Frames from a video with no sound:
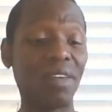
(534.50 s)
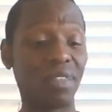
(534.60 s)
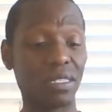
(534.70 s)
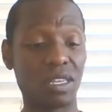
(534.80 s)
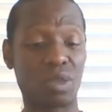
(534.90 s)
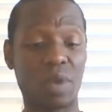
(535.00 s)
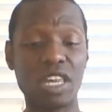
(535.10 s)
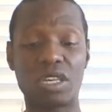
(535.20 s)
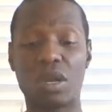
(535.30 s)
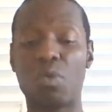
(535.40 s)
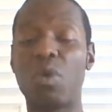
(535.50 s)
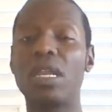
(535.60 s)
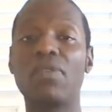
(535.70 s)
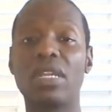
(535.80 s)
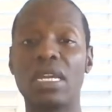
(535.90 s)
of this situation, or
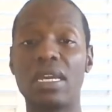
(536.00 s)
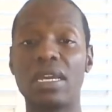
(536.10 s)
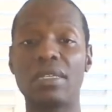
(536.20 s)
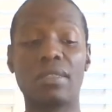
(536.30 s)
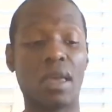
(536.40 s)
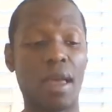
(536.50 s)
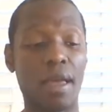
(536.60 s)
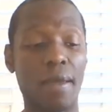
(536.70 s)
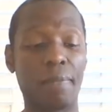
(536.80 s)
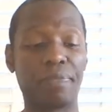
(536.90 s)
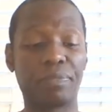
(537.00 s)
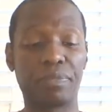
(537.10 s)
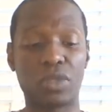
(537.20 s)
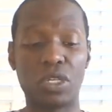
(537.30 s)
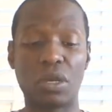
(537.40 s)
whatever it is,
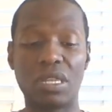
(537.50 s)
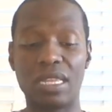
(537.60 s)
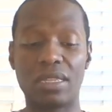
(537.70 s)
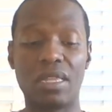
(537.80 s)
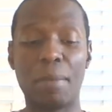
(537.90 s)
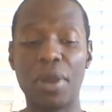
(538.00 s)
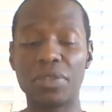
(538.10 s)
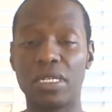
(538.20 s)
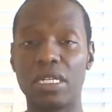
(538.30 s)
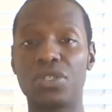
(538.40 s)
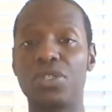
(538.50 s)
you know, that the person needs to